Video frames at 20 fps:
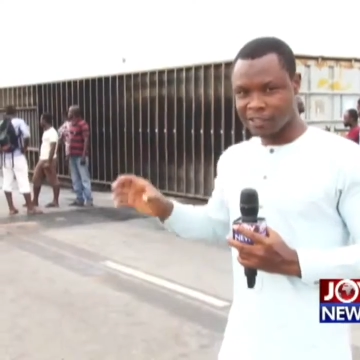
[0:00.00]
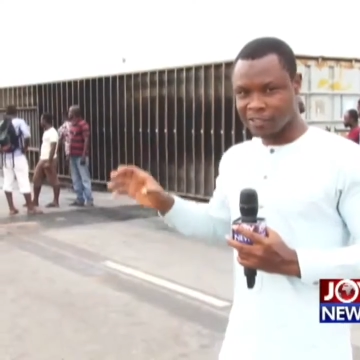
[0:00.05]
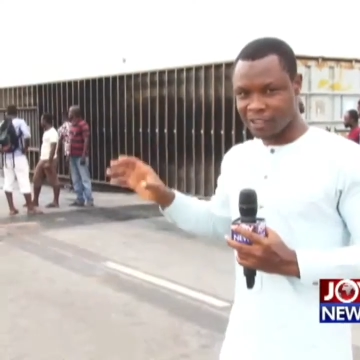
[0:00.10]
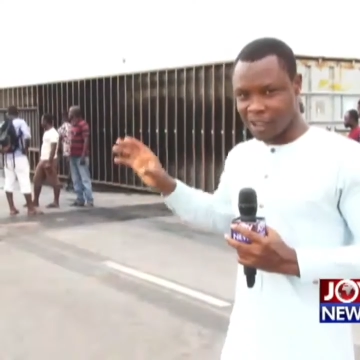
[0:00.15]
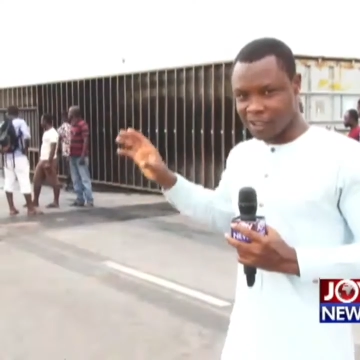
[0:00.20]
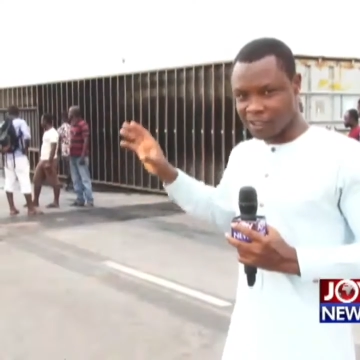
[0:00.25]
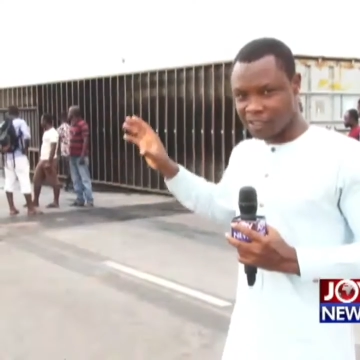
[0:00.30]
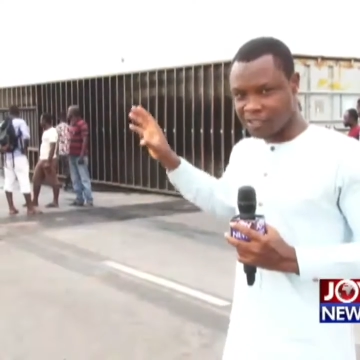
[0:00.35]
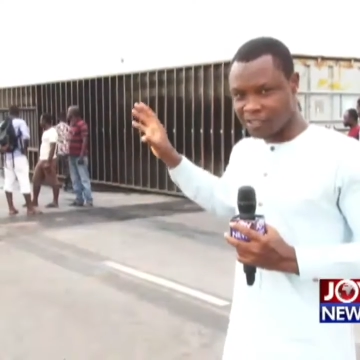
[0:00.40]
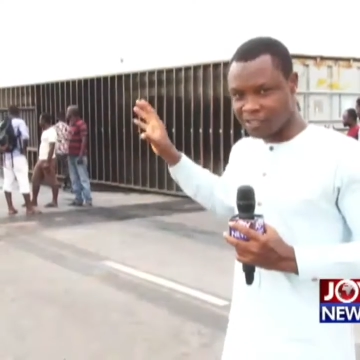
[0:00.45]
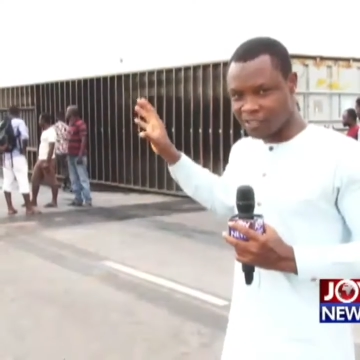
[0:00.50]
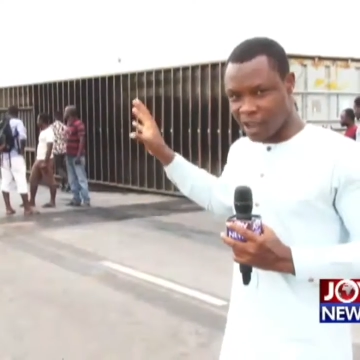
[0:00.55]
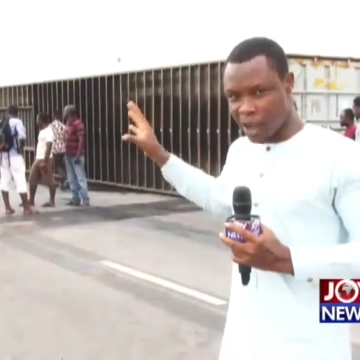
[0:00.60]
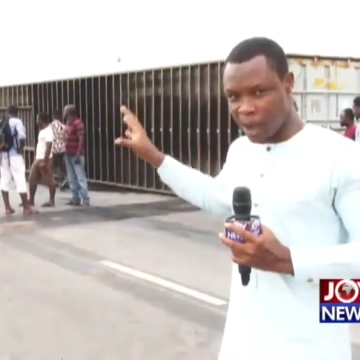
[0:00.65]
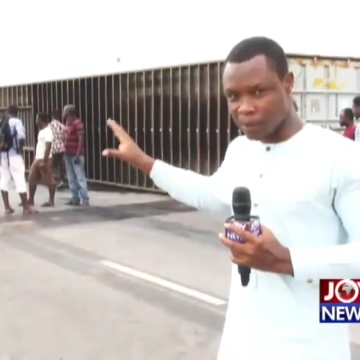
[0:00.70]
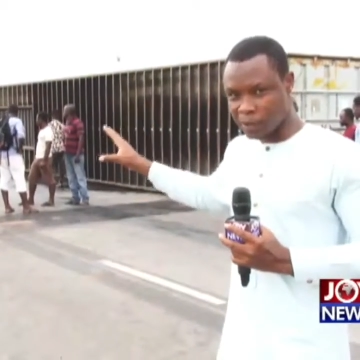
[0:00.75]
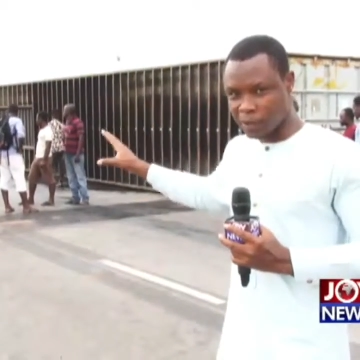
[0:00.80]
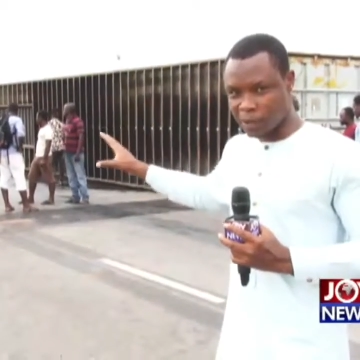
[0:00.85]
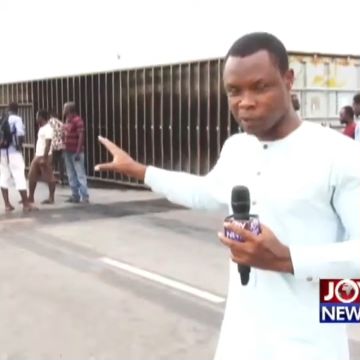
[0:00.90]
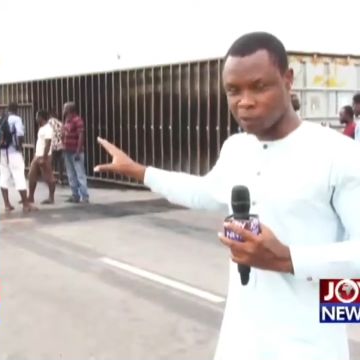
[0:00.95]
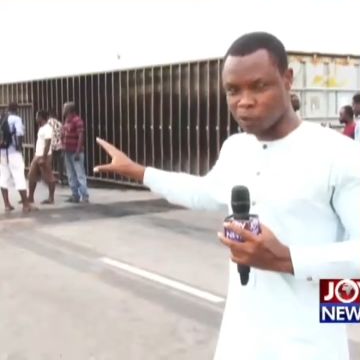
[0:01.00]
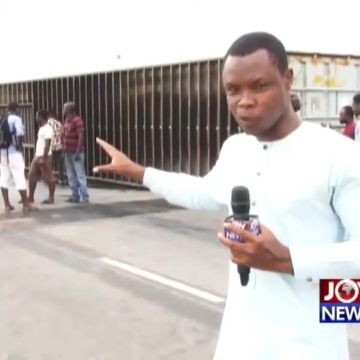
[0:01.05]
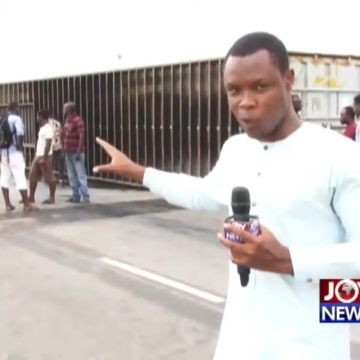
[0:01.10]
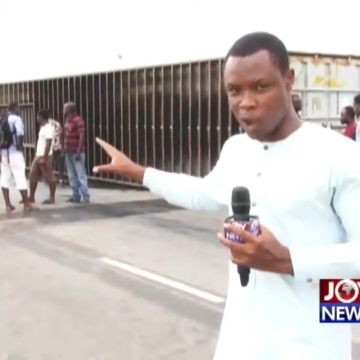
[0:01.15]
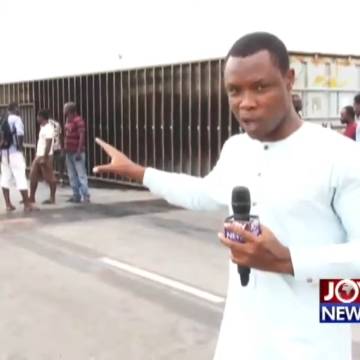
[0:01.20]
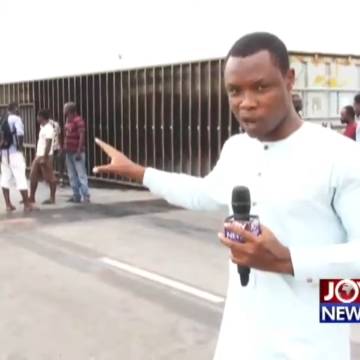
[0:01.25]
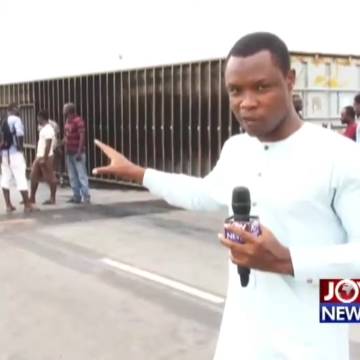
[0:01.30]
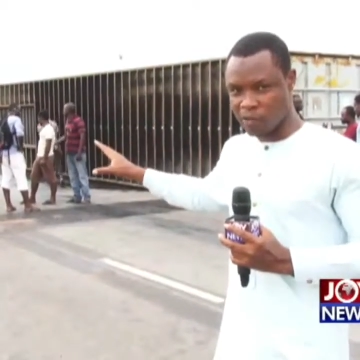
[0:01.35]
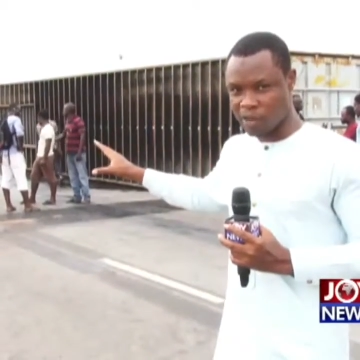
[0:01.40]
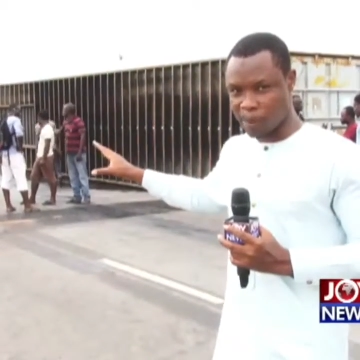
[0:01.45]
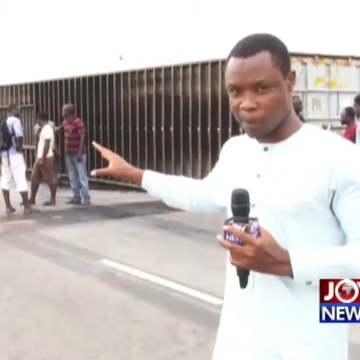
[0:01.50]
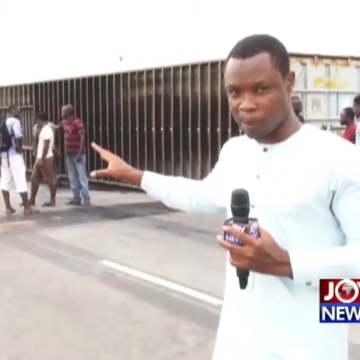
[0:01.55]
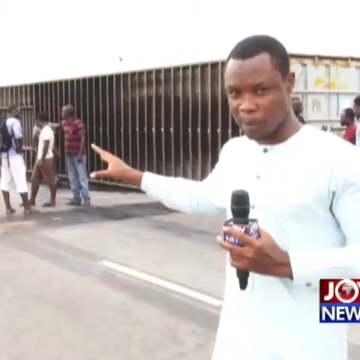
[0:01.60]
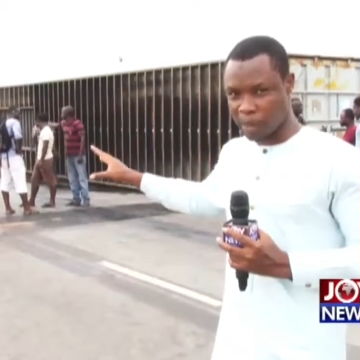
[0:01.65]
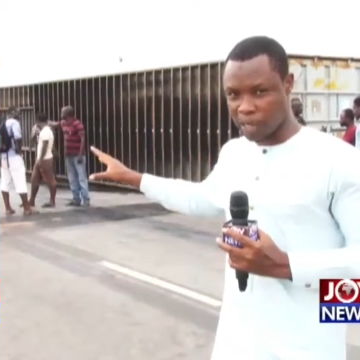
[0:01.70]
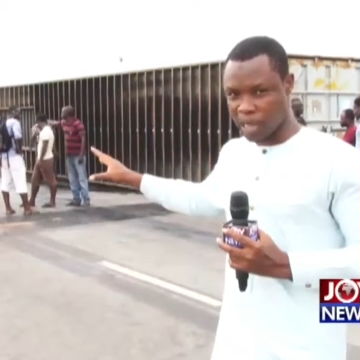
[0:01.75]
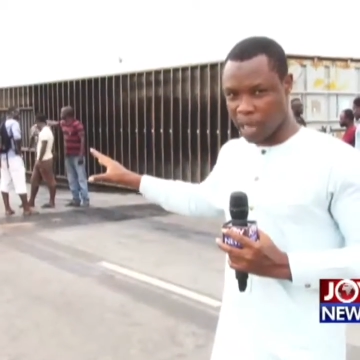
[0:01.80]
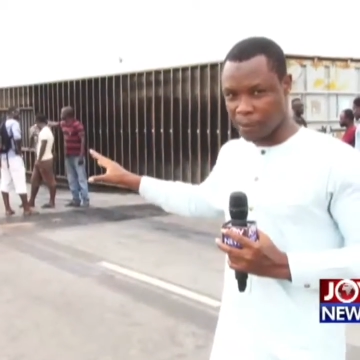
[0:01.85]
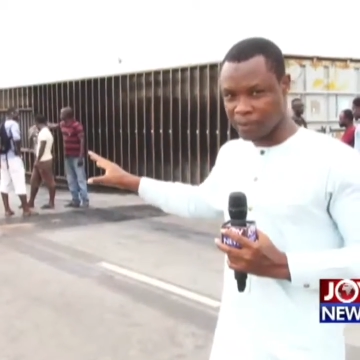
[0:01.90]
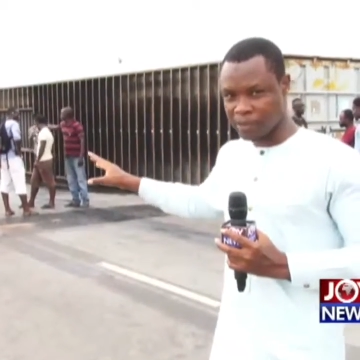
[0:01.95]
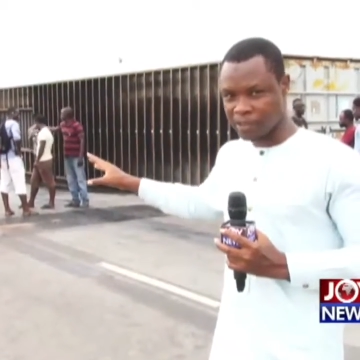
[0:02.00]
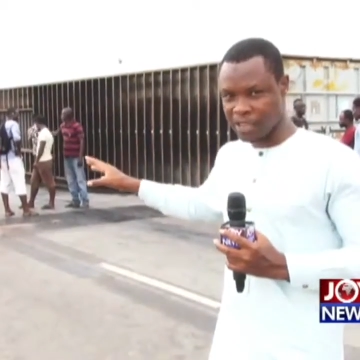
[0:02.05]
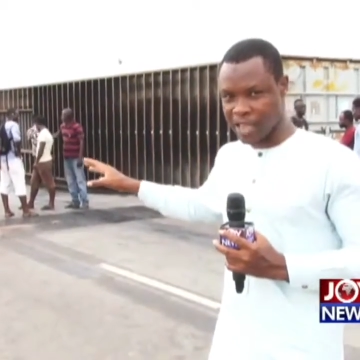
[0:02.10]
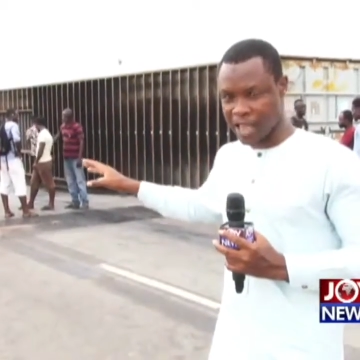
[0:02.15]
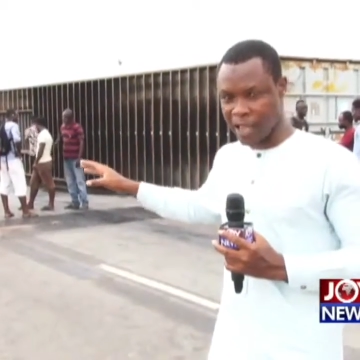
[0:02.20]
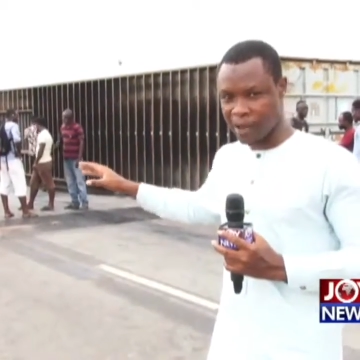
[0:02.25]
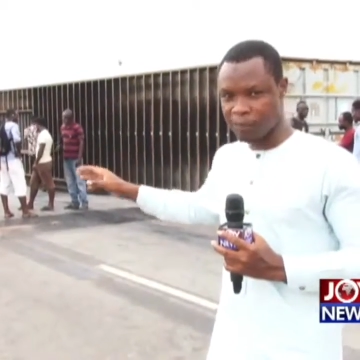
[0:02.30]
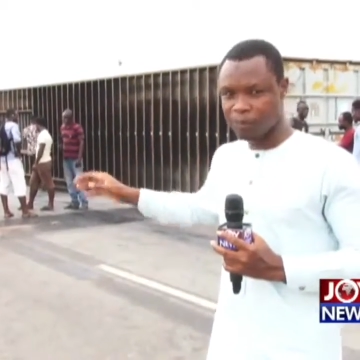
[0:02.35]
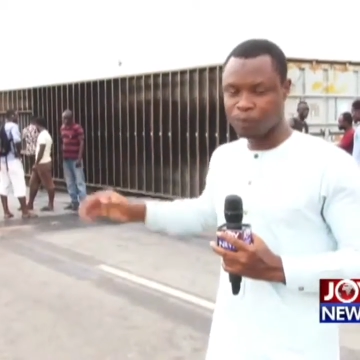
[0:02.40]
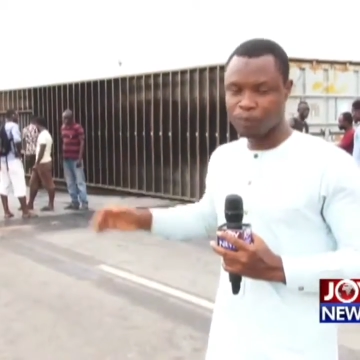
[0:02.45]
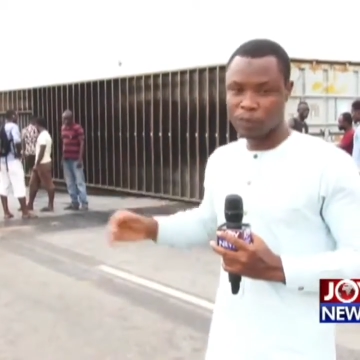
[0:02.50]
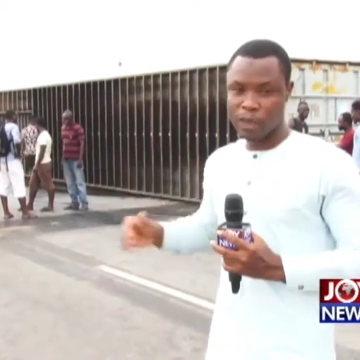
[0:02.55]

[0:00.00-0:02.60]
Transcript: just jumped into one of the pickups here